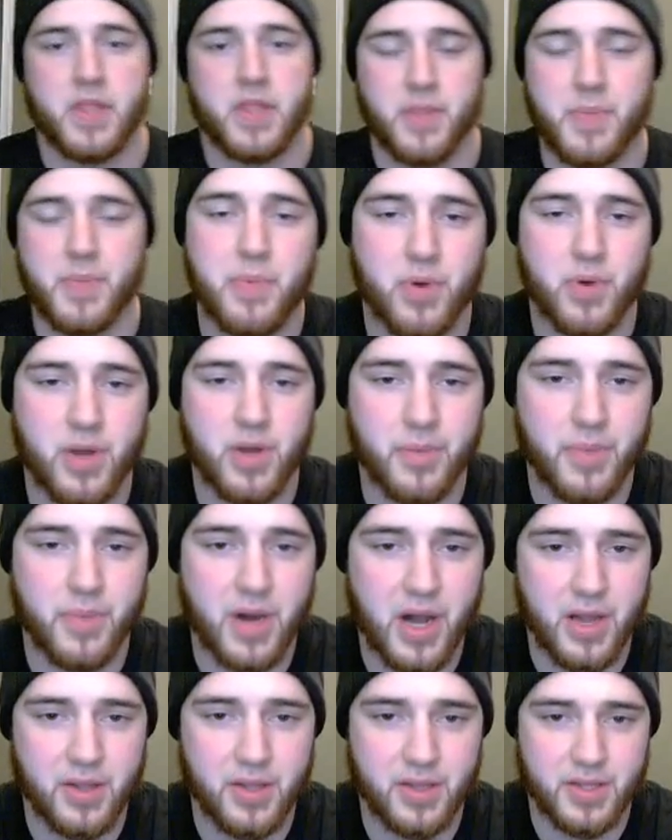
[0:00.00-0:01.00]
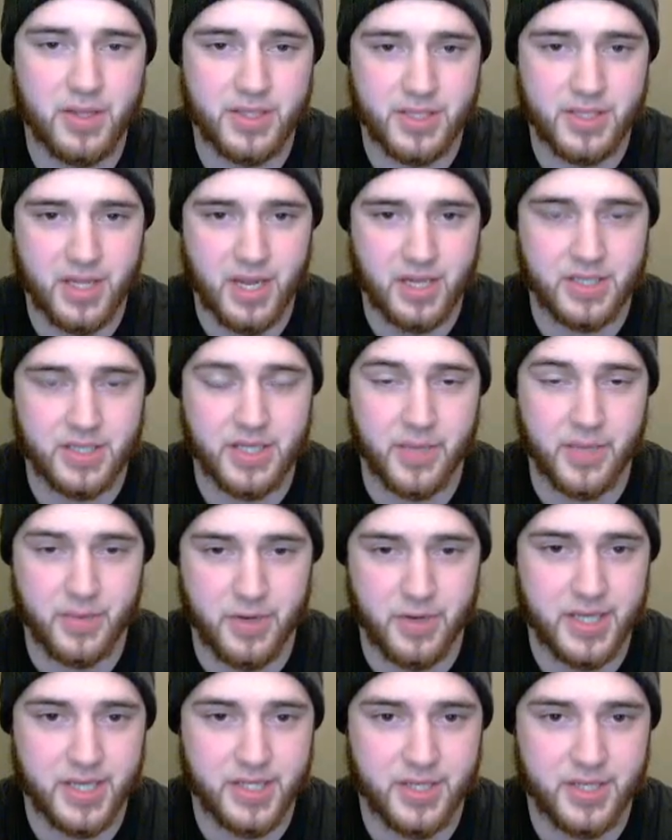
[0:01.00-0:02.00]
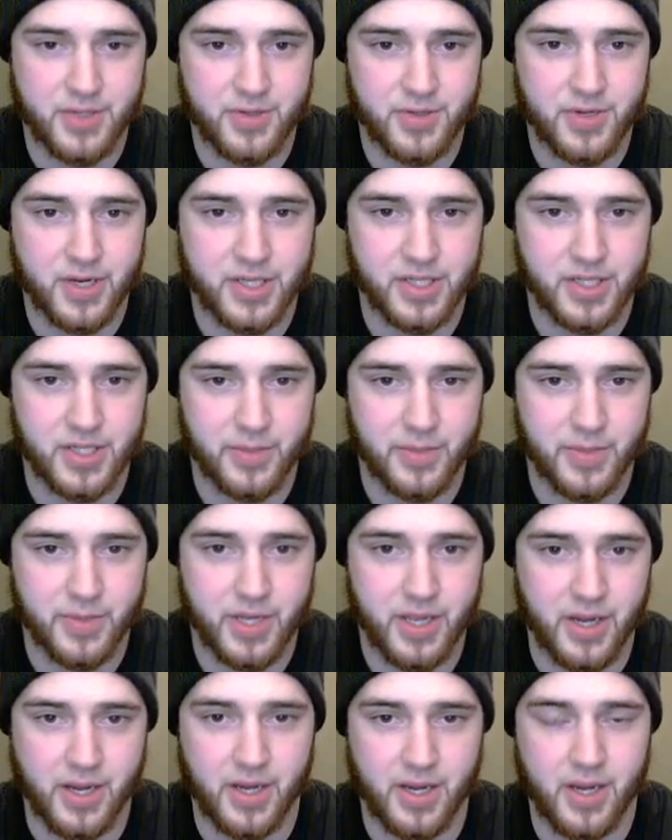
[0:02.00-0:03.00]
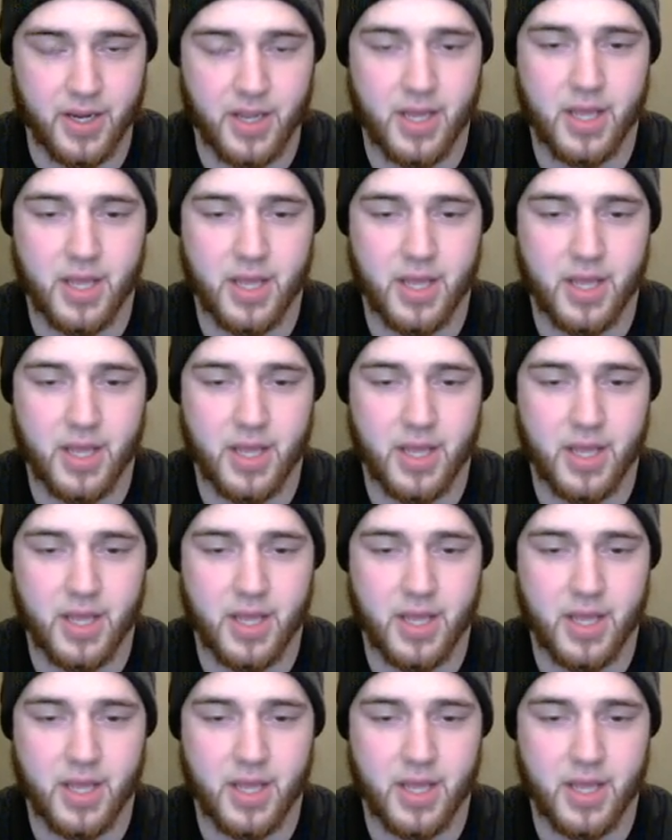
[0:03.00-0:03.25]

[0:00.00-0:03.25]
The people compiling this thing set up a nice introduction in the beginning,